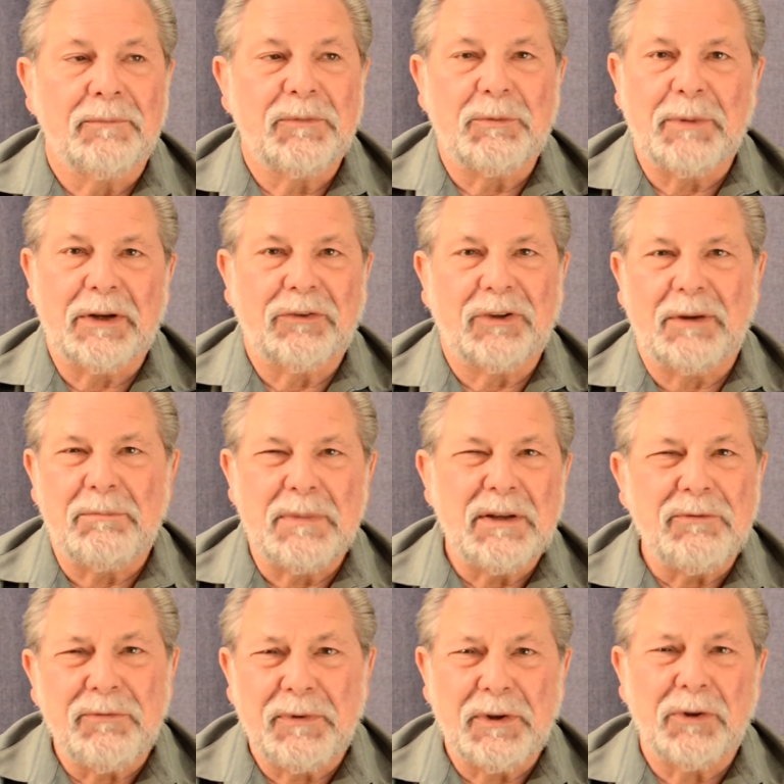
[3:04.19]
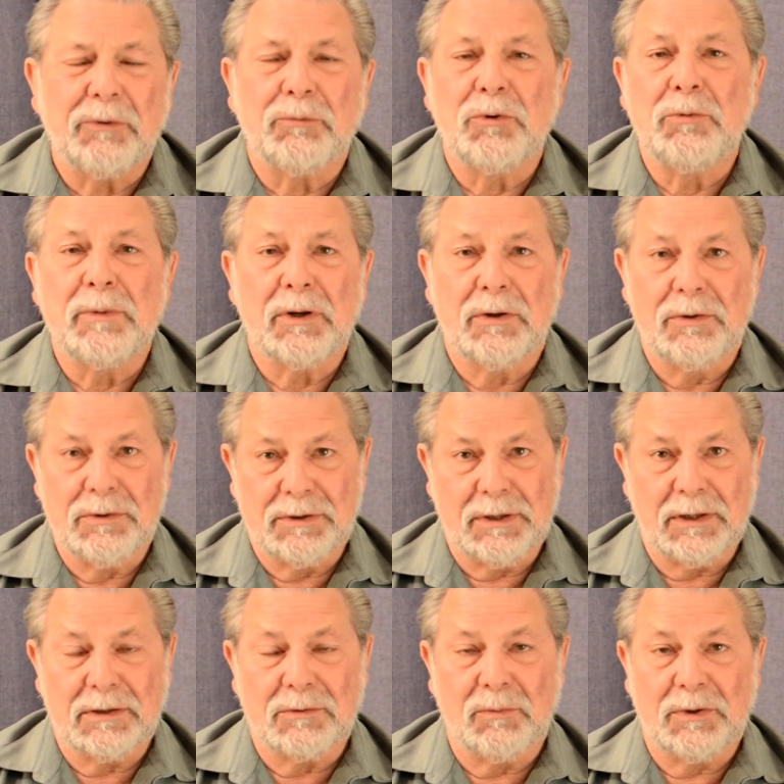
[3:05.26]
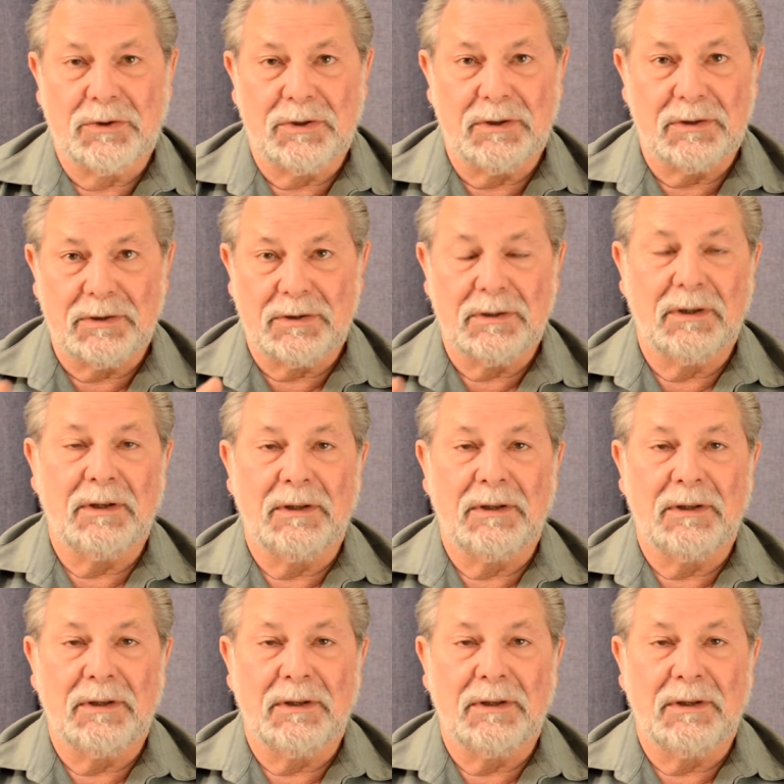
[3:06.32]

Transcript: you might say midfield room acoustics, which is